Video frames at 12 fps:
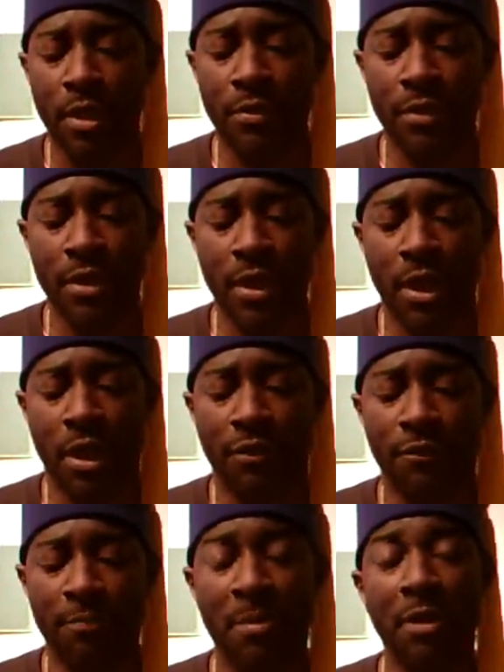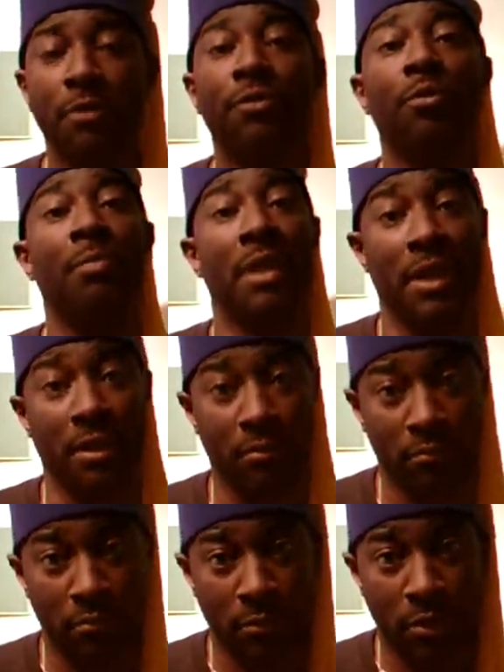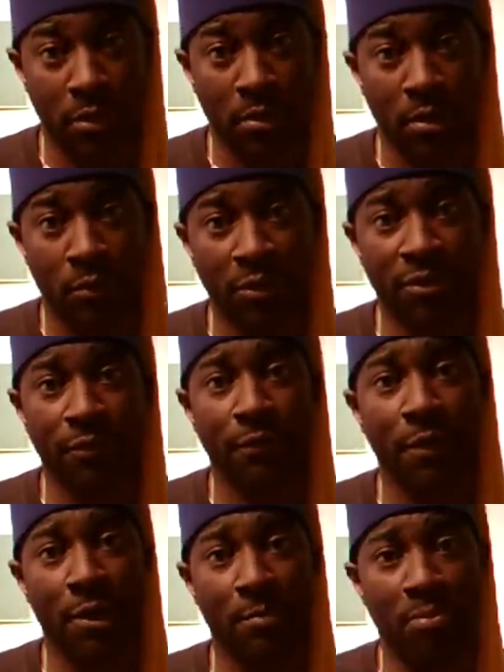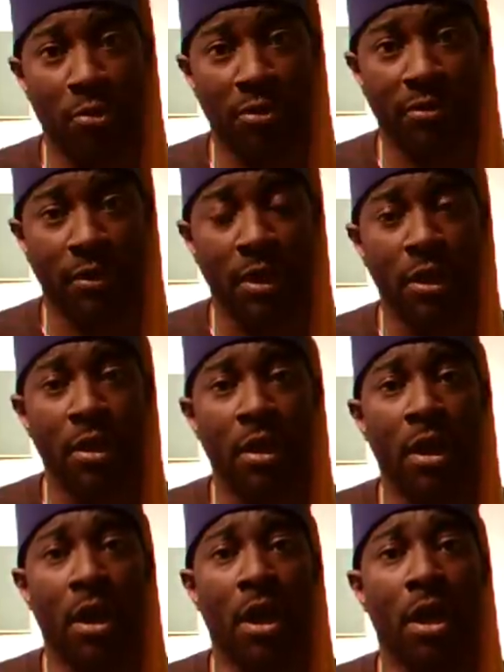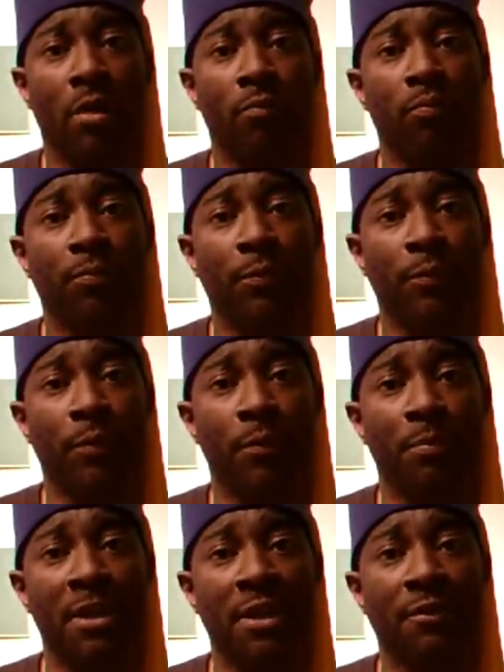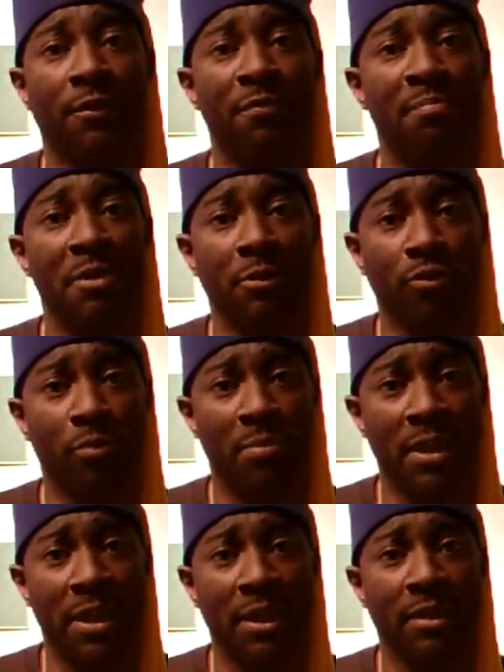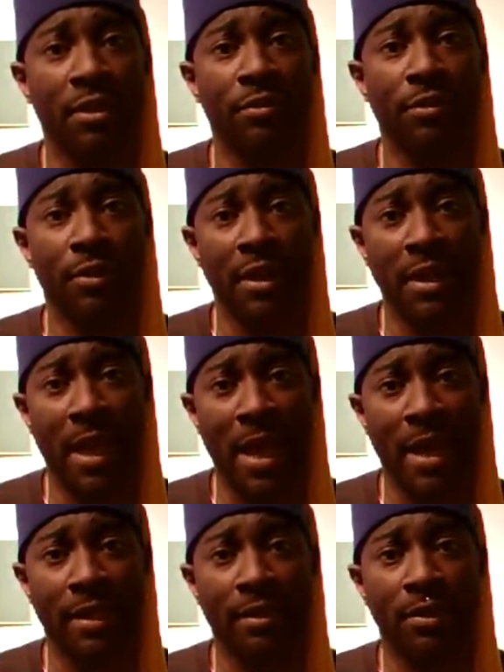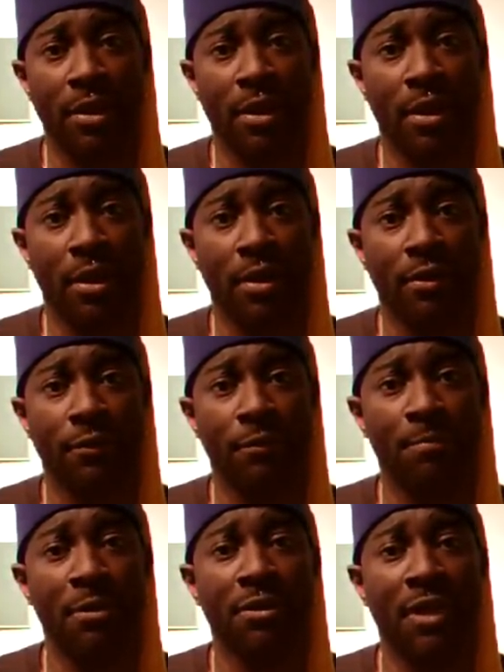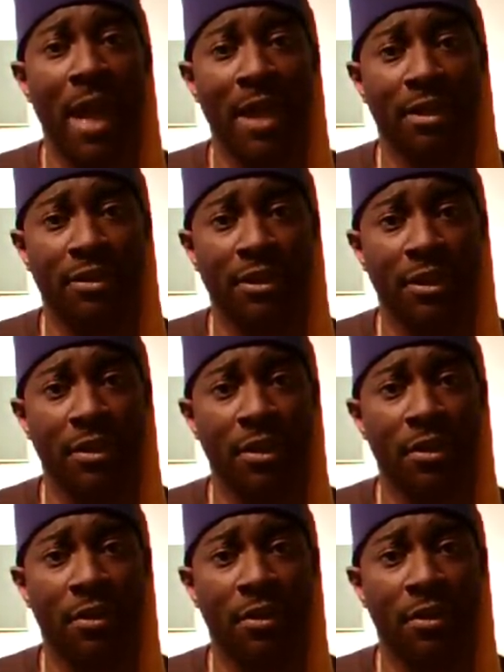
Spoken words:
the spiritual being, which is very important. Being the spiritual being is looking at spirituality